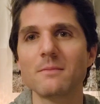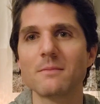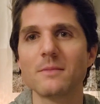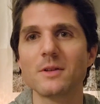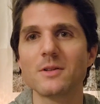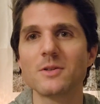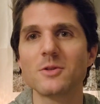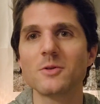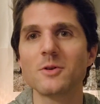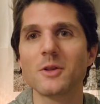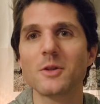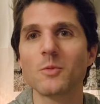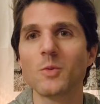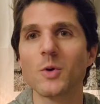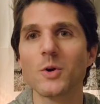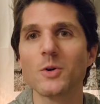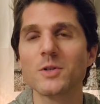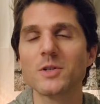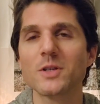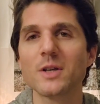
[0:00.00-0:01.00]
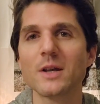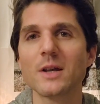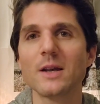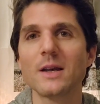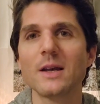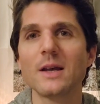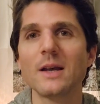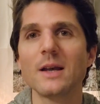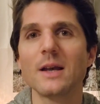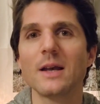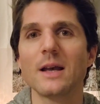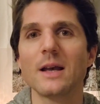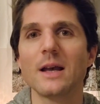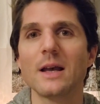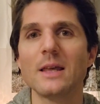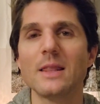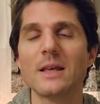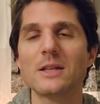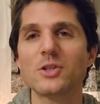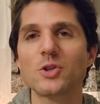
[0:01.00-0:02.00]
There's no other words.
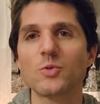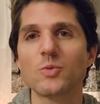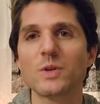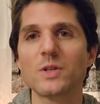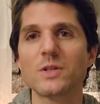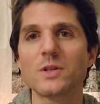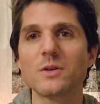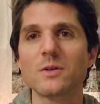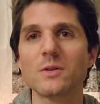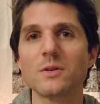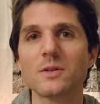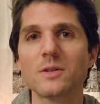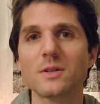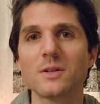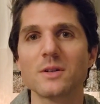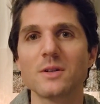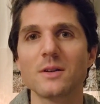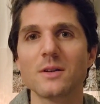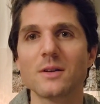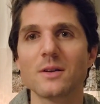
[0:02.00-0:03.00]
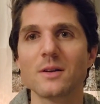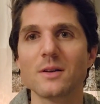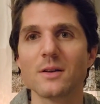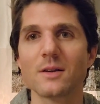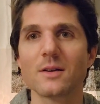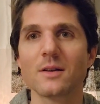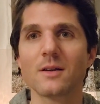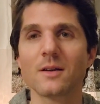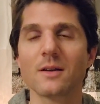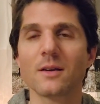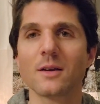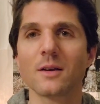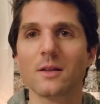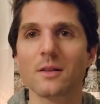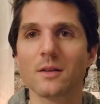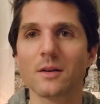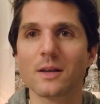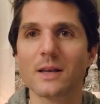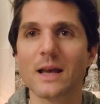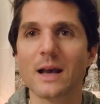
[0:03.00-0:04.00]
And as a result,
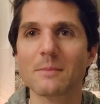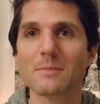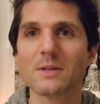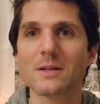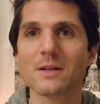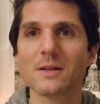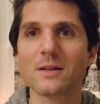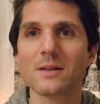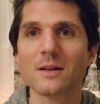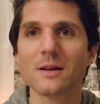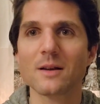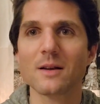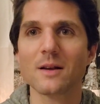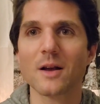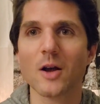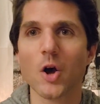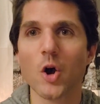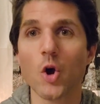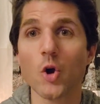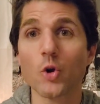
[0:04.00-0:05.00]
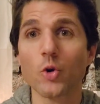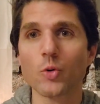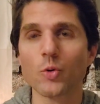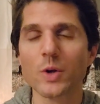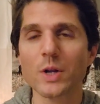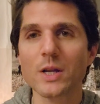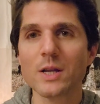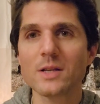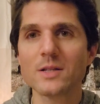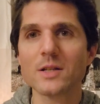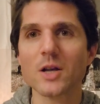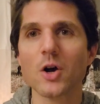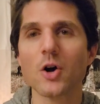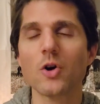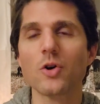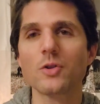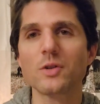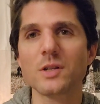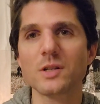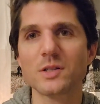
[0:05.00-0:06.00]
the captain agrees
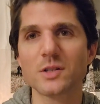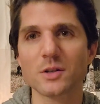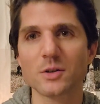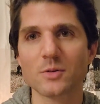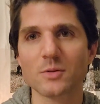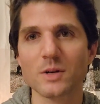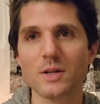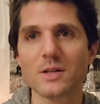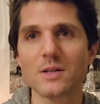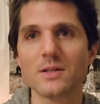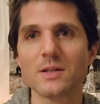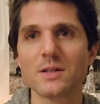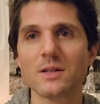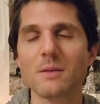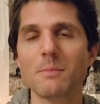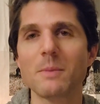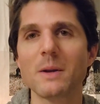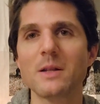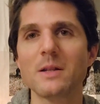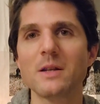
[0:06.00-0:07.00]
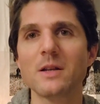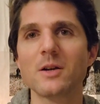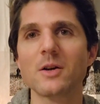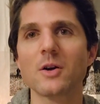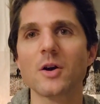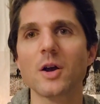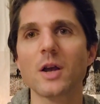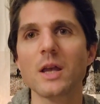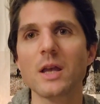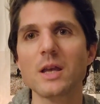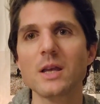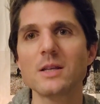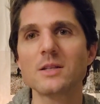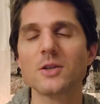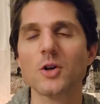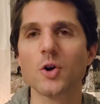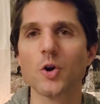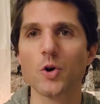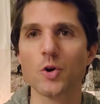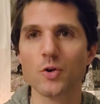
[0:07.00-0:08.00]
or disagrees depending on his
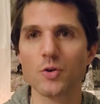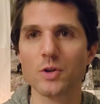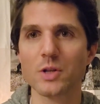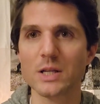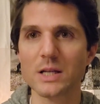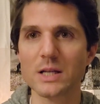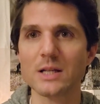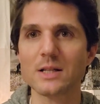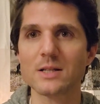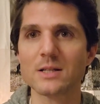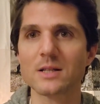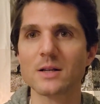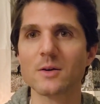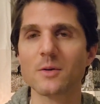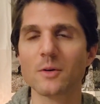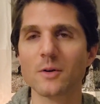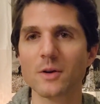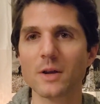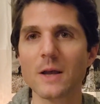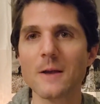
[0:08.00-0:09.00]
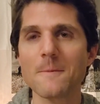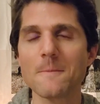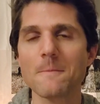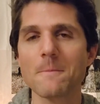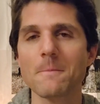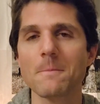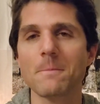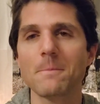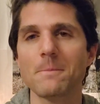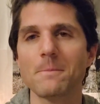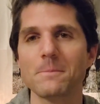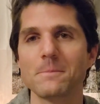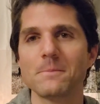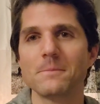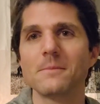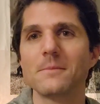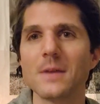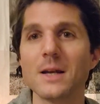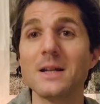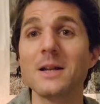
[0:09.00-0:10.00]
or her needs. Okay?
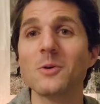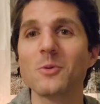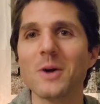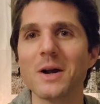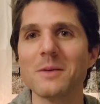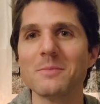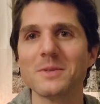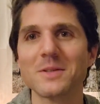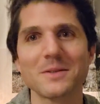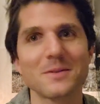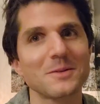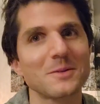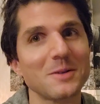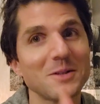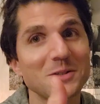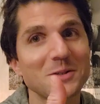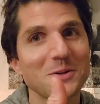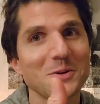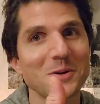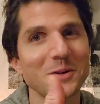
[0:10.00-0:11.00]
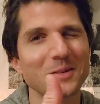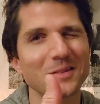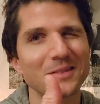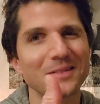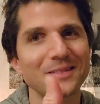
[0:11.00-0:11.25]
And it rhymes, so it's cool.